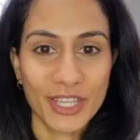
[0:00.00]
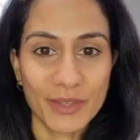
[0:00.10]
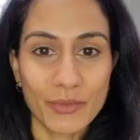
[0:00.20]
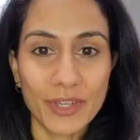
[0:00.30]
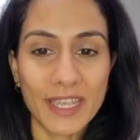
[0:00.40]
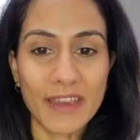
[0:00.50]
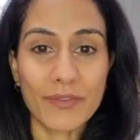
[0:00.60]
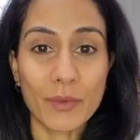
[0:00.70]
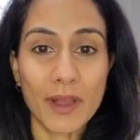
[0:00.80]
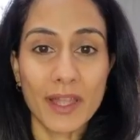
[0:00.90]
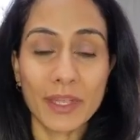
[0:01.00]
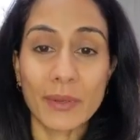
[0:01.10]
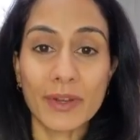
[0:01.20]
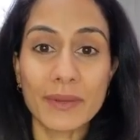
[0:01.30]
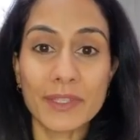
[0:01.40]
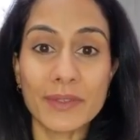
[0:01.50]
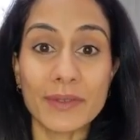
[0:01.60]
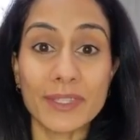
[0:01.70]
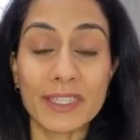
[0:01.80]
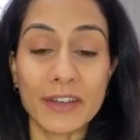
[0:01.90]
Good morning, everyone. Welcome
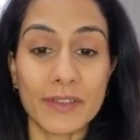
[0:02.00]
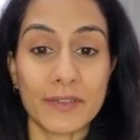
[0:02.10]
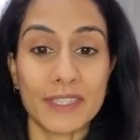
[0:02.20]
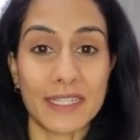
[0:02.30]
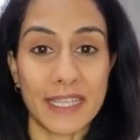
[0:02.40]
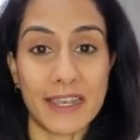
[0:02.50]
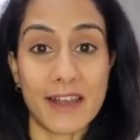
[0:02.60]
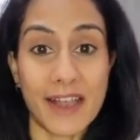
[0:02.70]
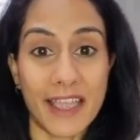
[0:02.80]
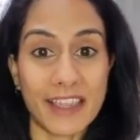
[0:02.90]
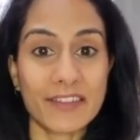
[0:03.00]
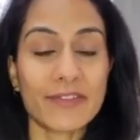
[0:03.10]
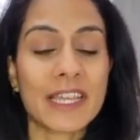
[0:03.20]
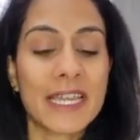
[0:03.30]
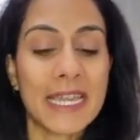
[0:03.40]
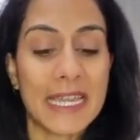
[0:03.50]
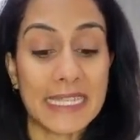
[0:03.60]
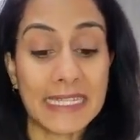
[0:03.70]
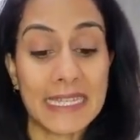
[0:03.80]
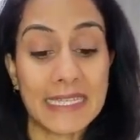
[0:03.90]
to Self-Love Sunday Live.
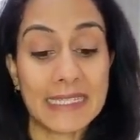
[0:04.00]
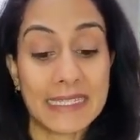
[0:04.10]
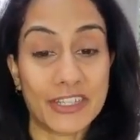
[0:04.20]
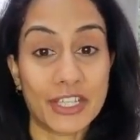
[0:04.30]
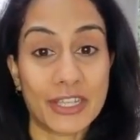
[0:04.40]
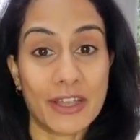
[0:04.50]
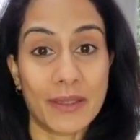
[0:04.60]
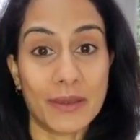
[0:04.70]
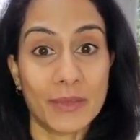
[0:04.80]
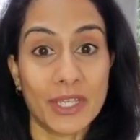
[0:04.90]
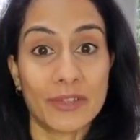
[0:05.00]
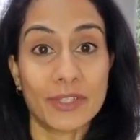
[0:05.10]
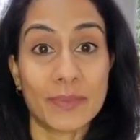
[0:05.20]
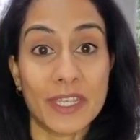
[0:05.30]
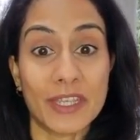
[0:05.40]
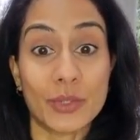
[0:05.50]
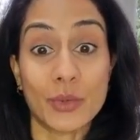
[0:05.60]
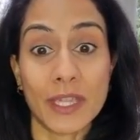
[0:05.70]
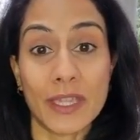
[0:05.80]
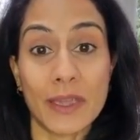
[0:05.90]
In today's session, I am going to be
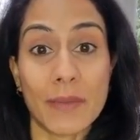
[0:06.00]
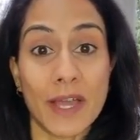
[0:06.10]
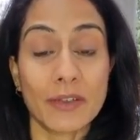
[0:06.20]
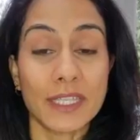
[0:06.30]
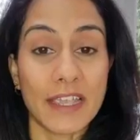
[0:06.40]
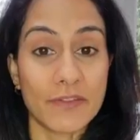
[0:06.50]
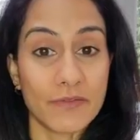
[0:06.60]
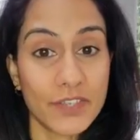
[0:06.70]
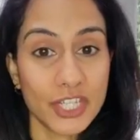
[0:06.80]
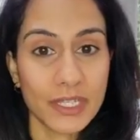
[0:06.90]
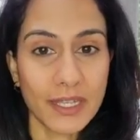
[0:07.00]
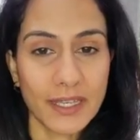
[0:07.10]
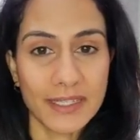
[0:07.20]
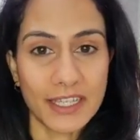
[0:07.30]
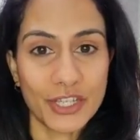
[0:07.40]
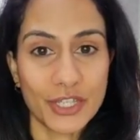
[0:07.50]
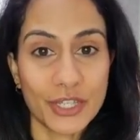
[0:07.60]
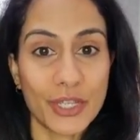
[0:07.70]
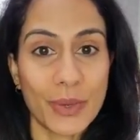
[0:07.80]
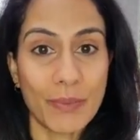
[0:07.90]
talking about a
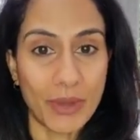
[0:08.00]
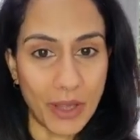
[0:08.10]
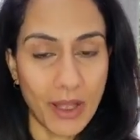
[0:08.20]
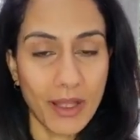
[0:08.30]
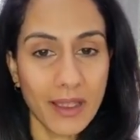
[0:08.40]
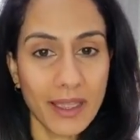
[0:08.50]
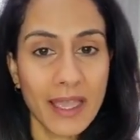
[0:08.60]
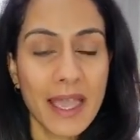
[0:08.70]
visualization block.